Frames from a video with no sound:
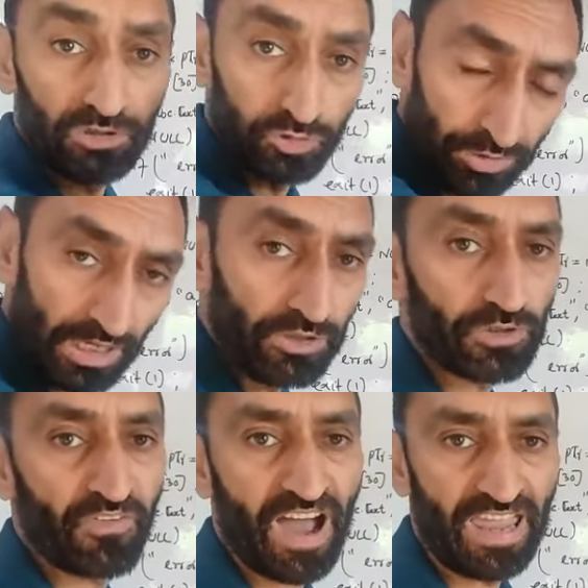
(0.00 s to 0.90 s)
into
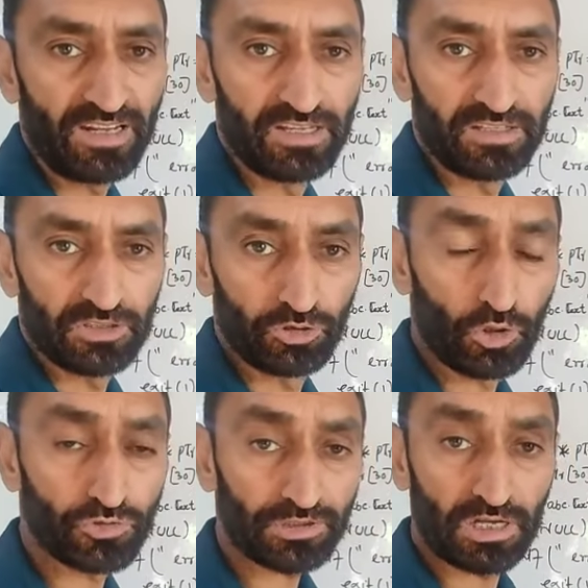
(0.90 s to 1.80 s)
the file.
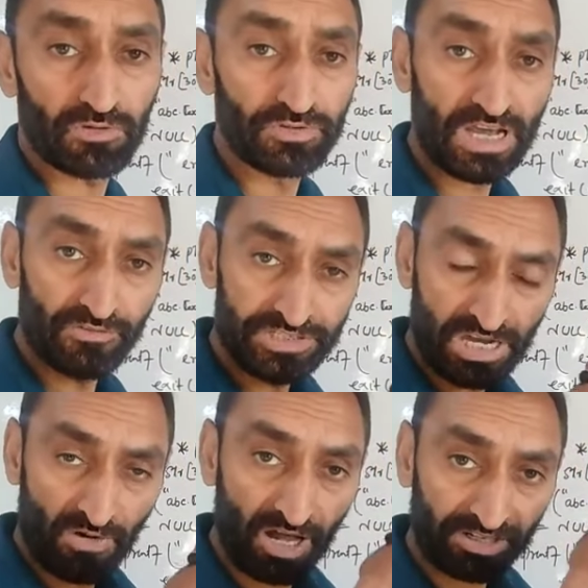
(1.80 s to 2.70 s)
Those which I
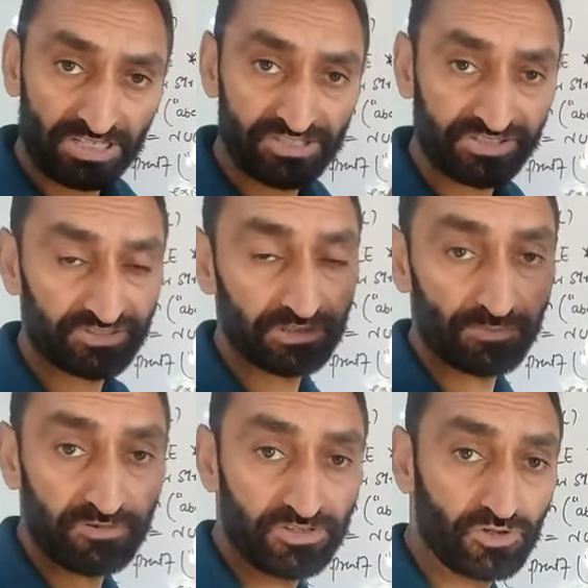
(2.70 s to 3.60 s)
have already discussed in the
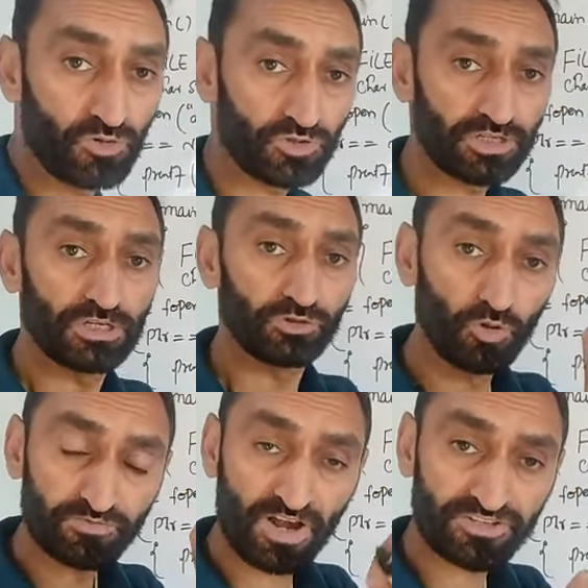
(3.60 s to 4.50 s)
previous videos.
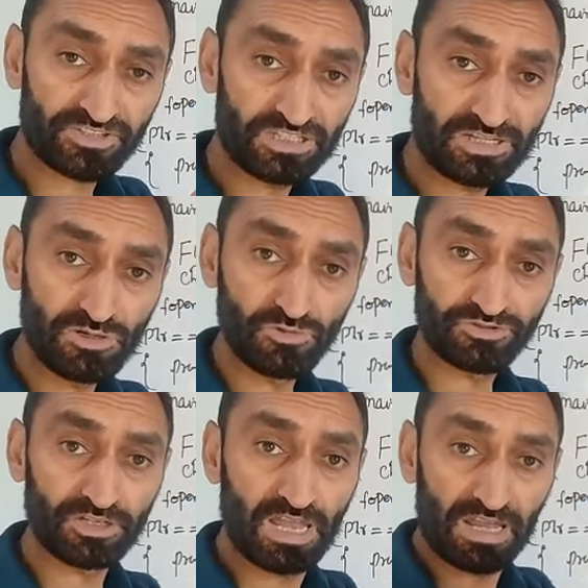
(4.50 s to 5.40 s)
Those functions
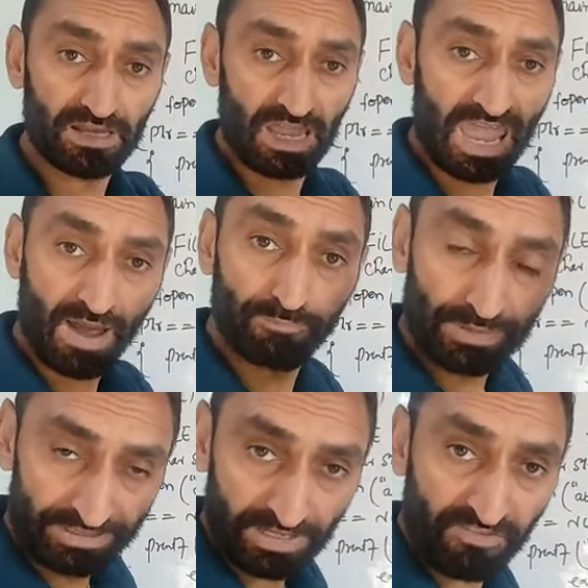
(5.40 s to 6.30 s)
include app
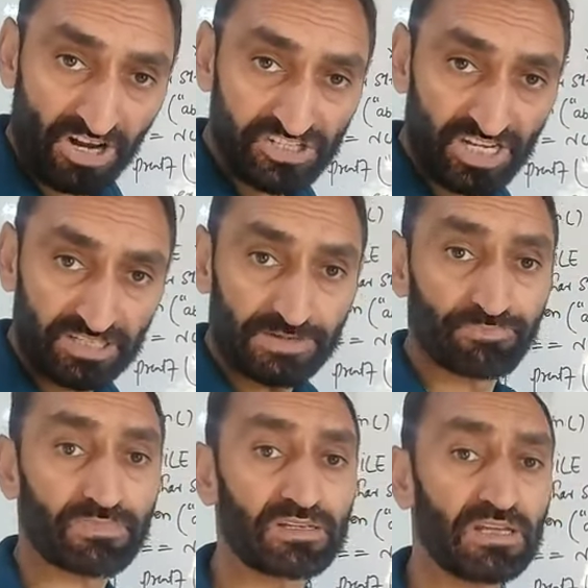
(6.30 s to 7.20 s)
printf function,
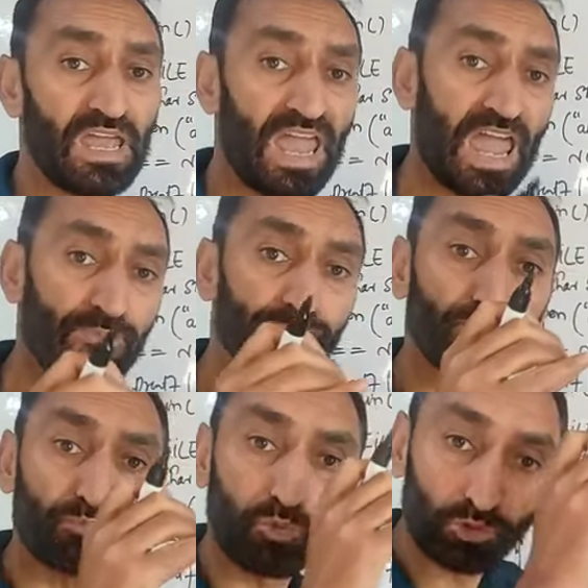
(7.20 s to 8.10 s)
app
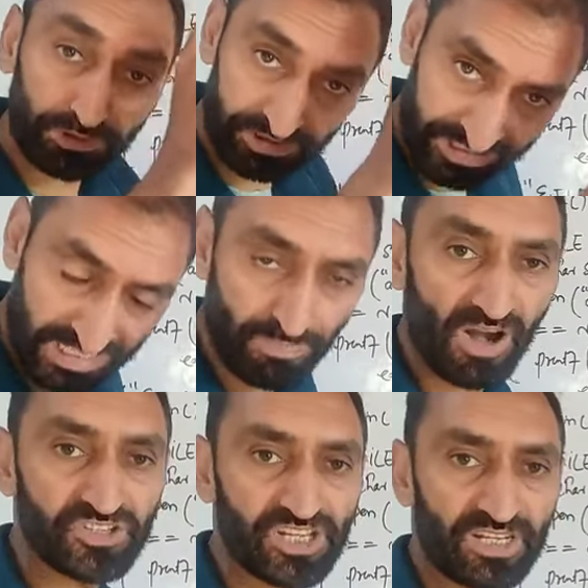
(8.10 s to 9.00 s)
putC
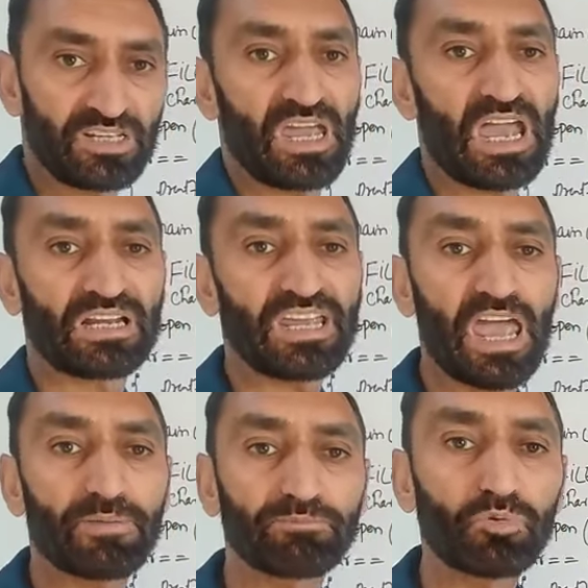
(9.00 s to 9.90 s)
function, and
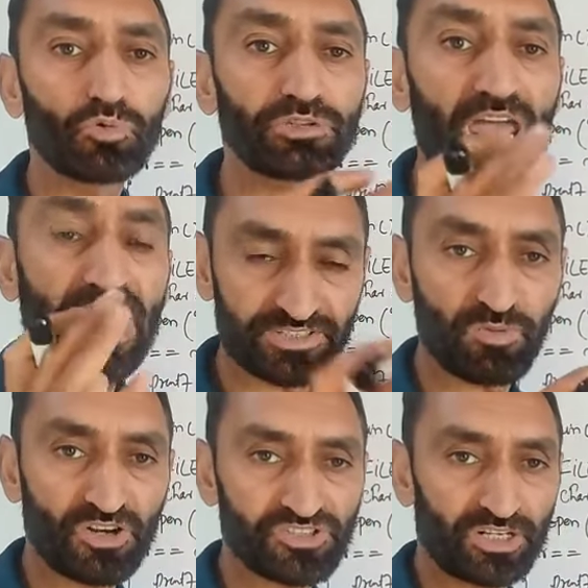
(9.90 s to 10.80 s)
app putS
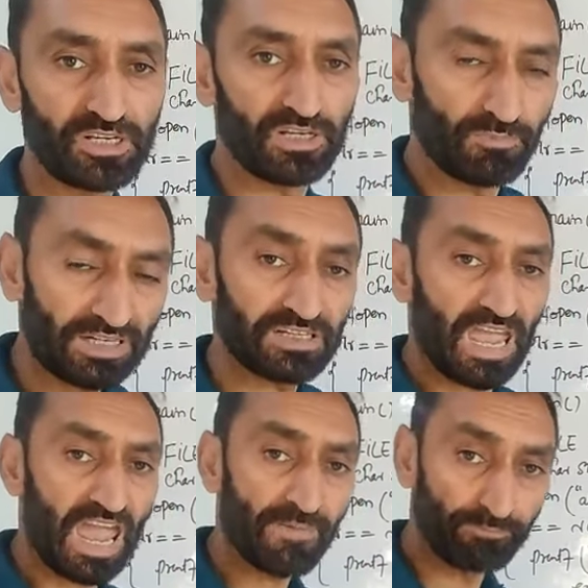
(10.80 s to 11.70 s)
function. But
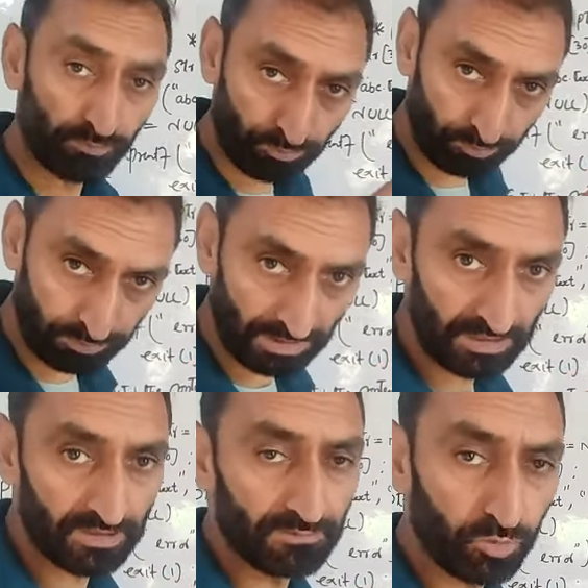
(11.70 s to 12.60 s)
app
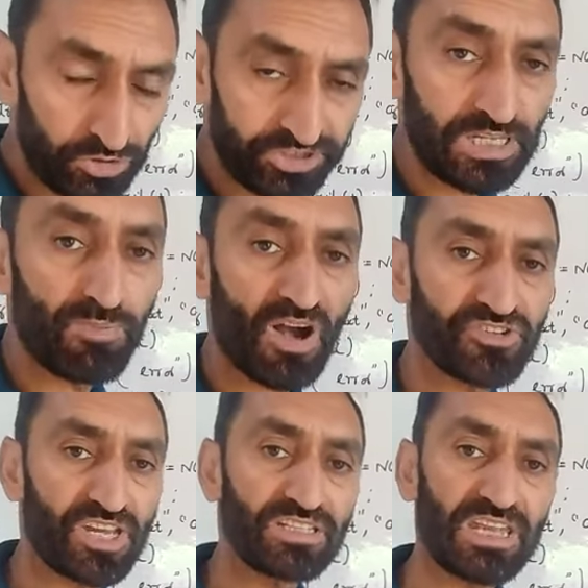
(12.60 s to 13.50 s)
putC
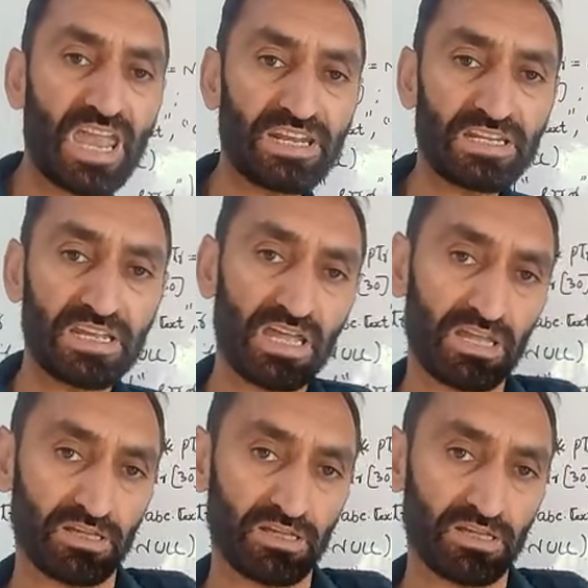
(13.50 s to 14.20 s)
function can